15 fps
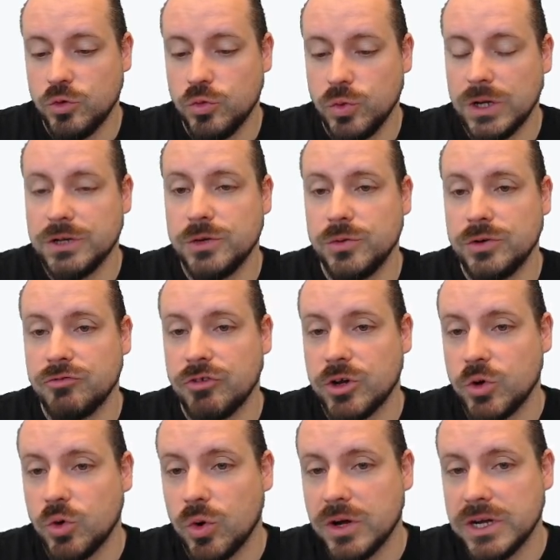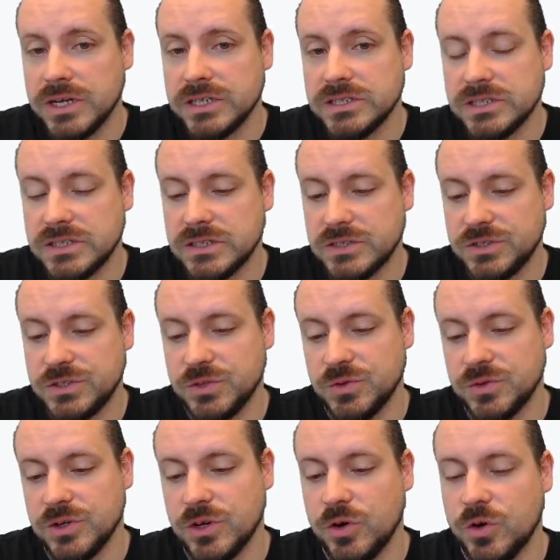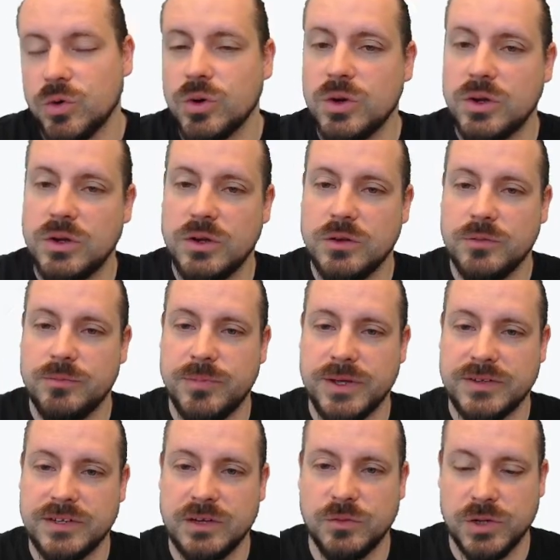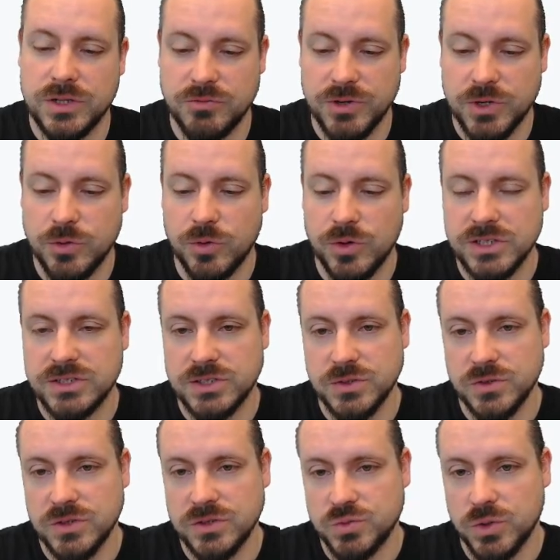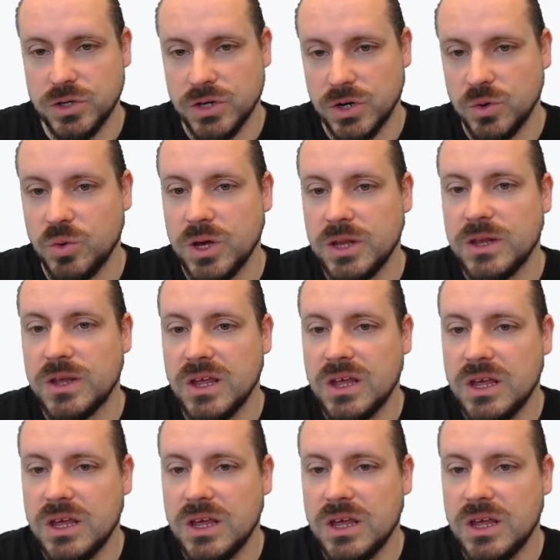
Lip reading: when doing recordings to know basically what the recording studio is working with